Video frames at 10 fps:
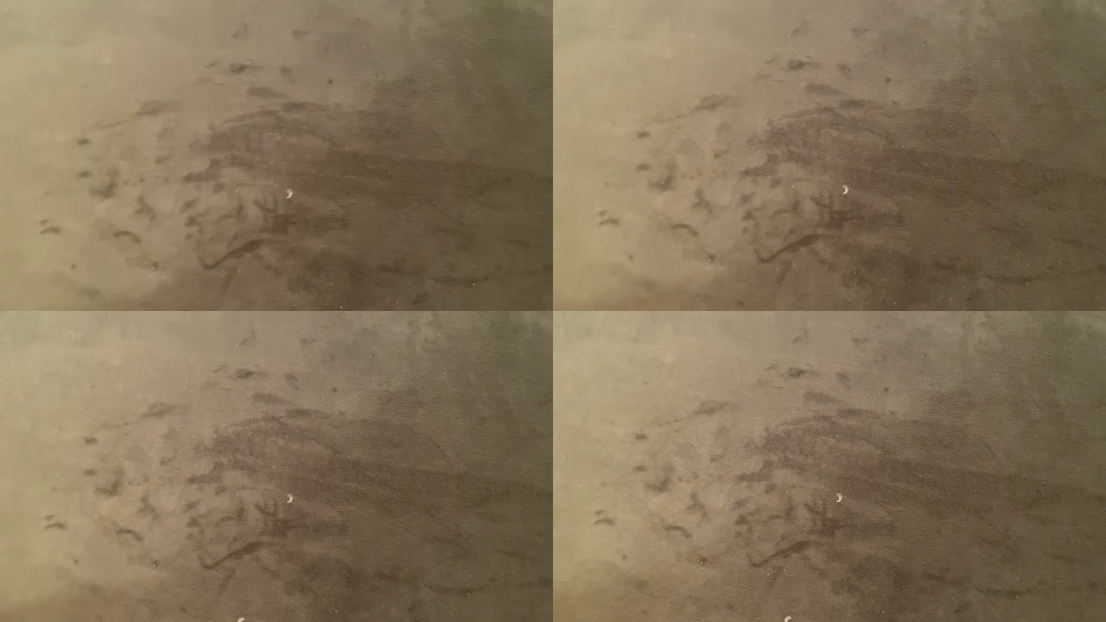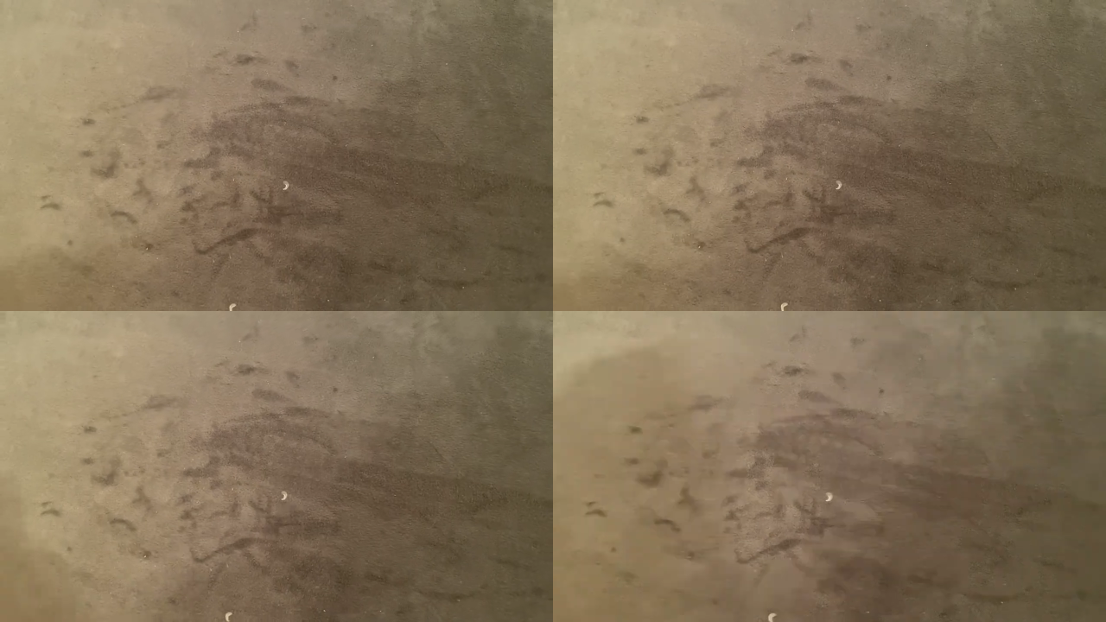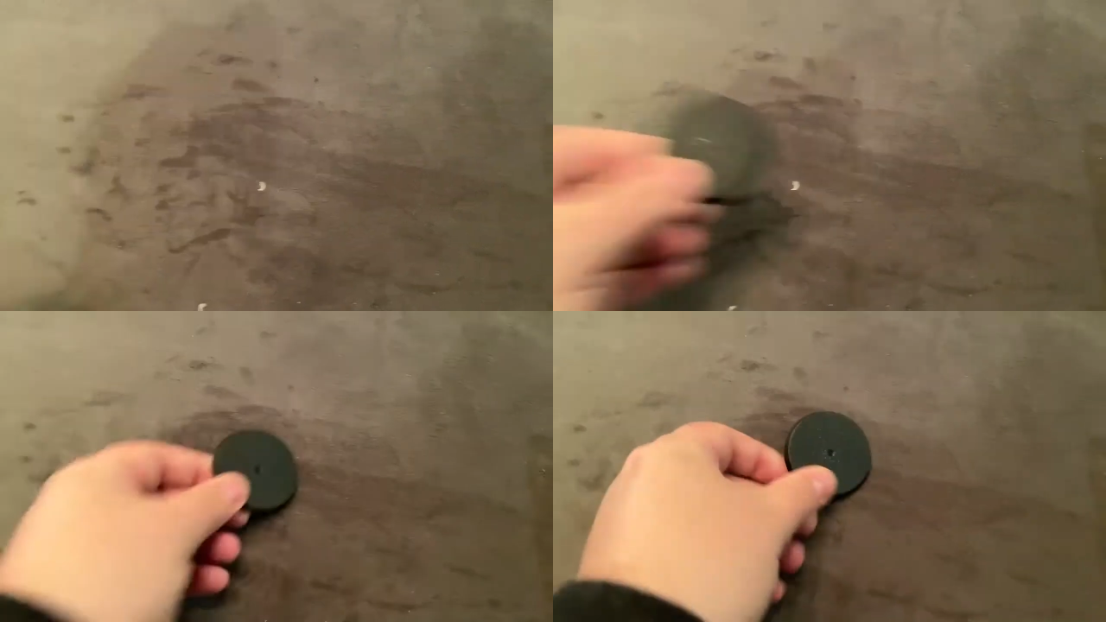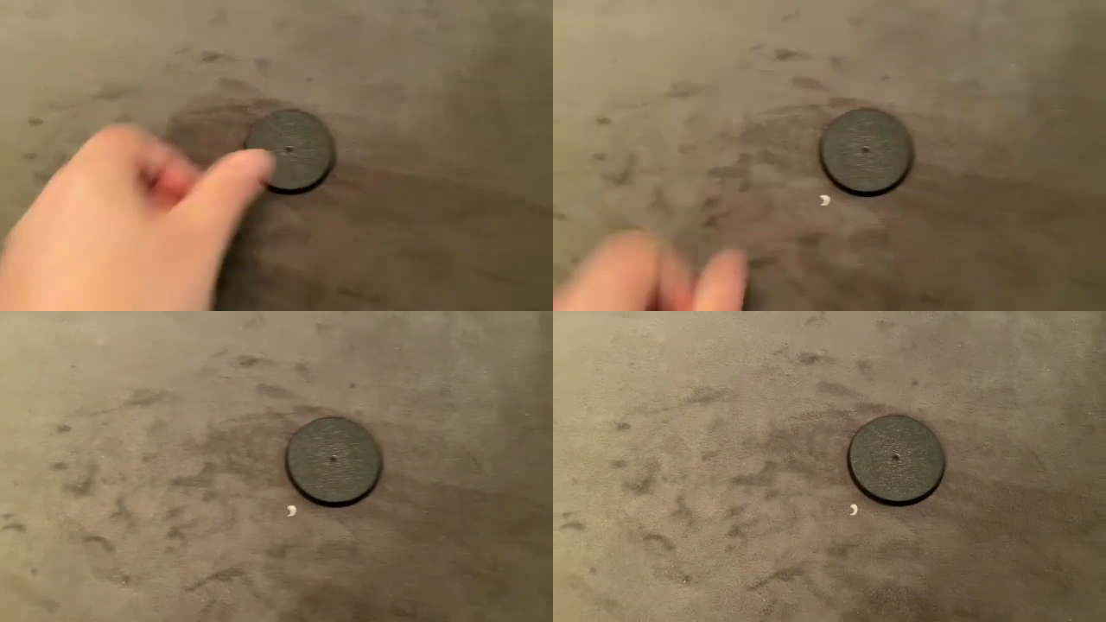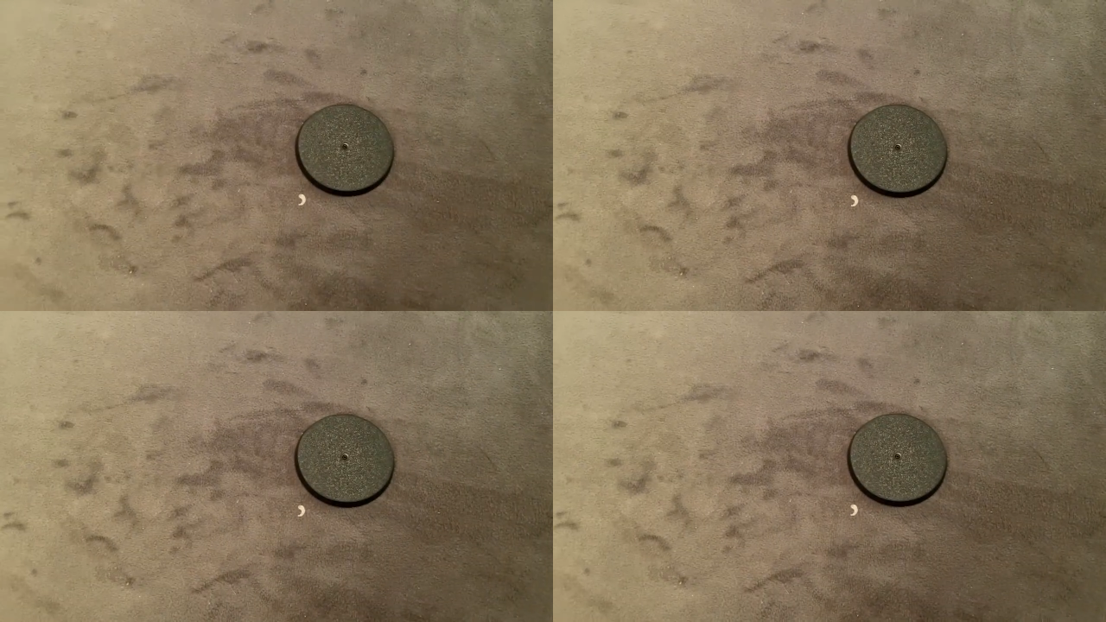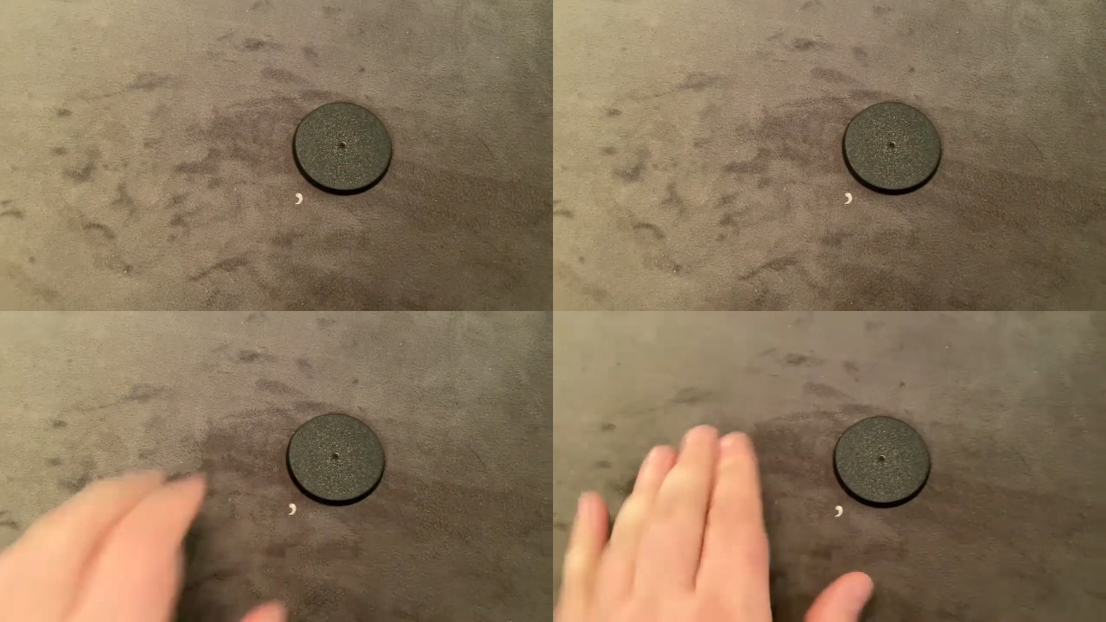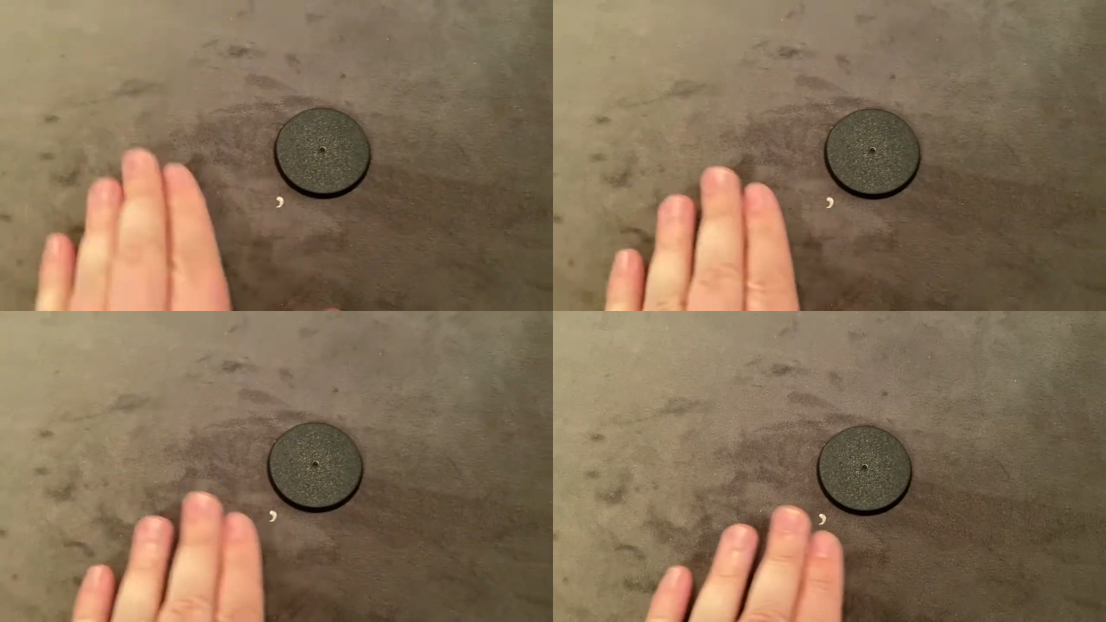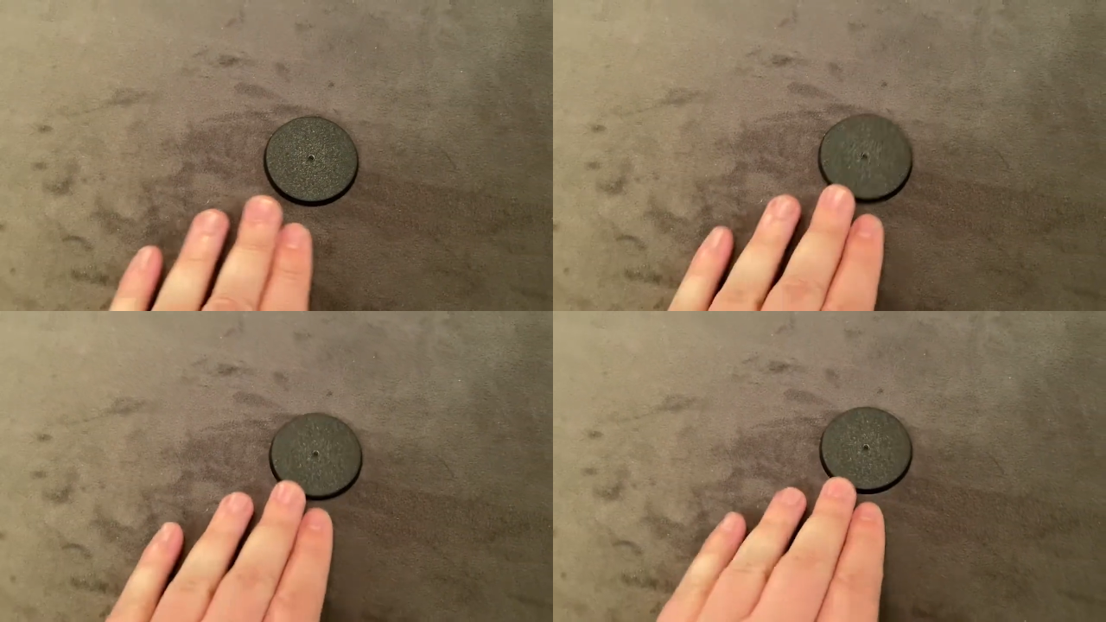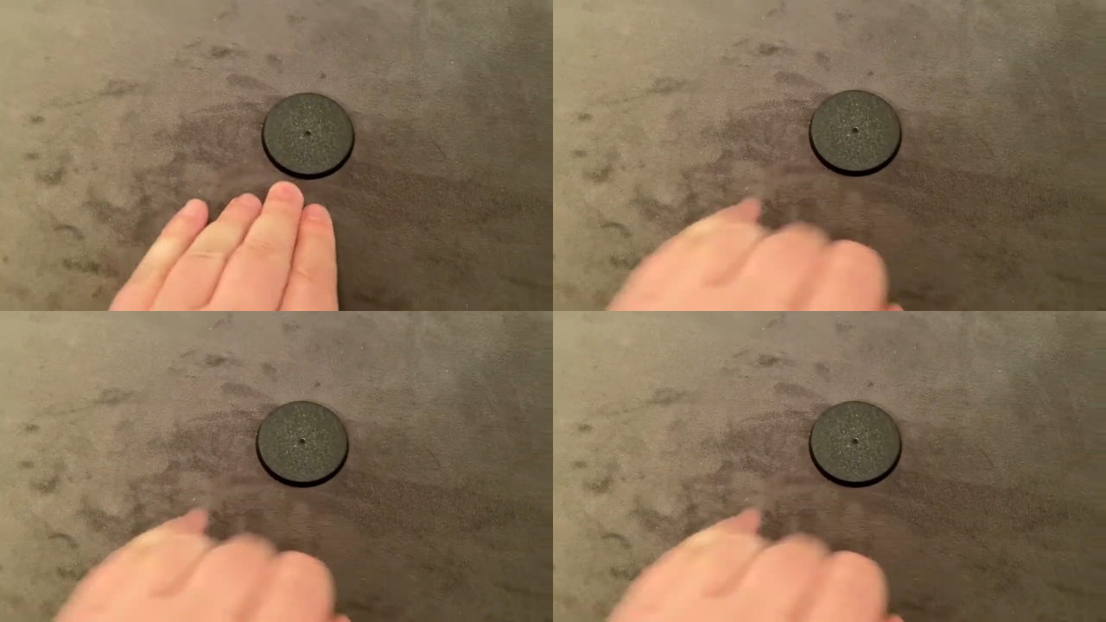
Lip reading: [unreadable: no face in view]